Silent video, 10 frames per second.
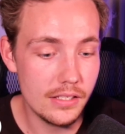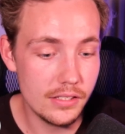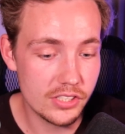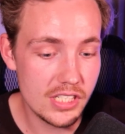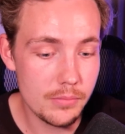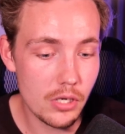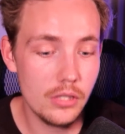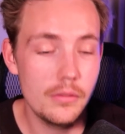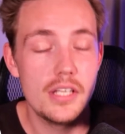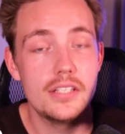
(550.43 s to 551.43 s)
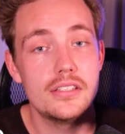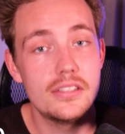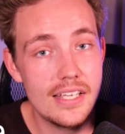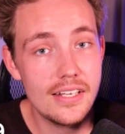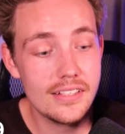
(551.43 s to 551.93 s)
C model,
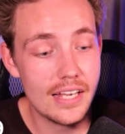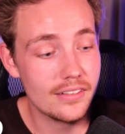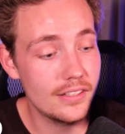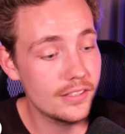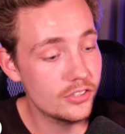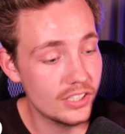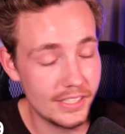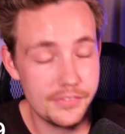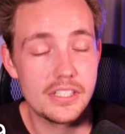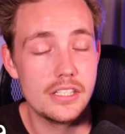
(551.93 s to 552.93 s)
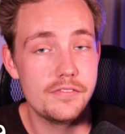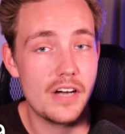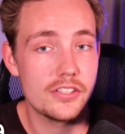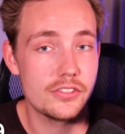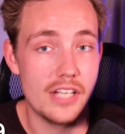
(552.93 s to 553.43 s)
then it acts like significantly
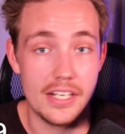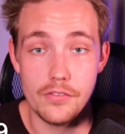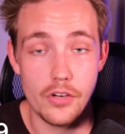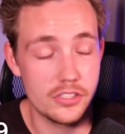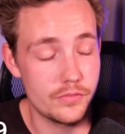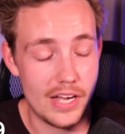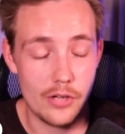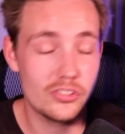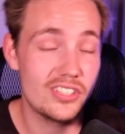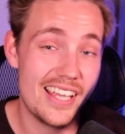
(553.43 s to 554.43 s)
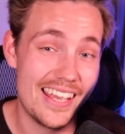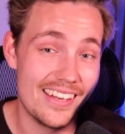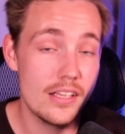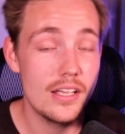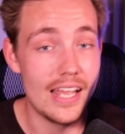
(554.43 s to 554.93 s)
faster and it runs around 10,
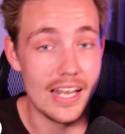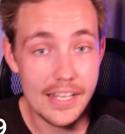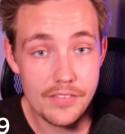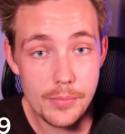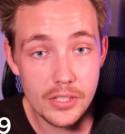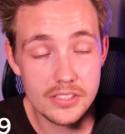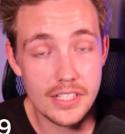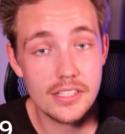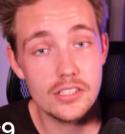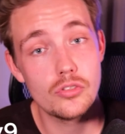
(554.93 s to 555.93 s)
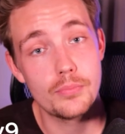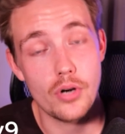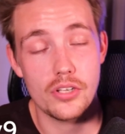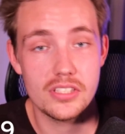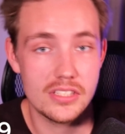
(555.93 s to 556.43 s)
11 milliseconds to
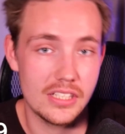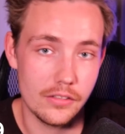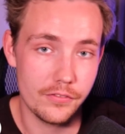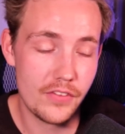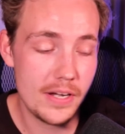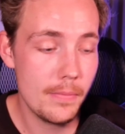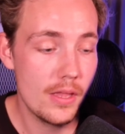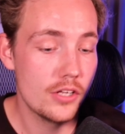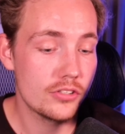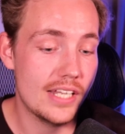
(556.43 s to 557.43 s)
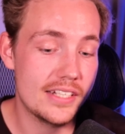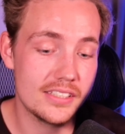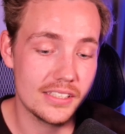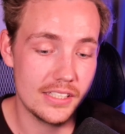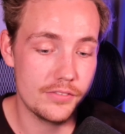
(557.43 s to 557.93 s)
process a single frame. So that is
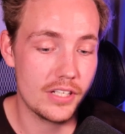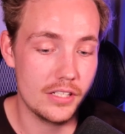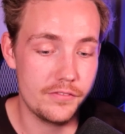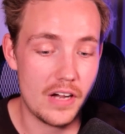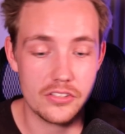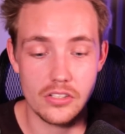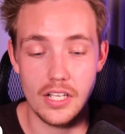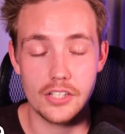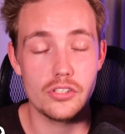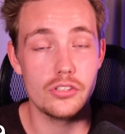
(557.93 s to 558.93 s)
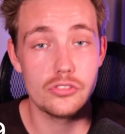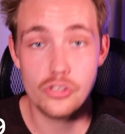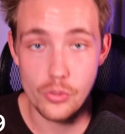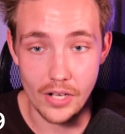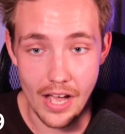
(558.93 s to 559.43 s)
significantly faster, like
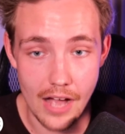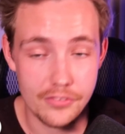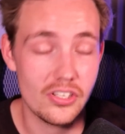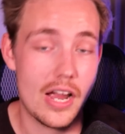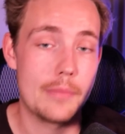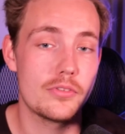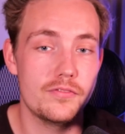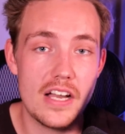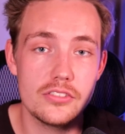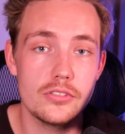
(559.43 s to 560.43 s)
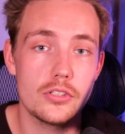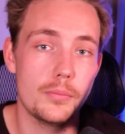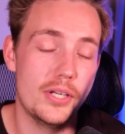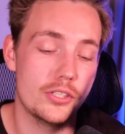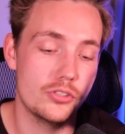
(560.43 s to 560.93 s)
two and a half times faster
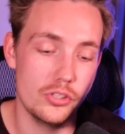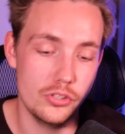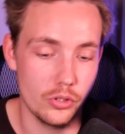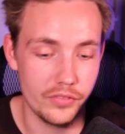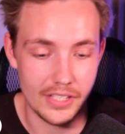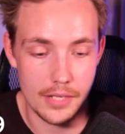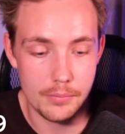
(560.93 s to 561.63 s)
compared to the YOLOv9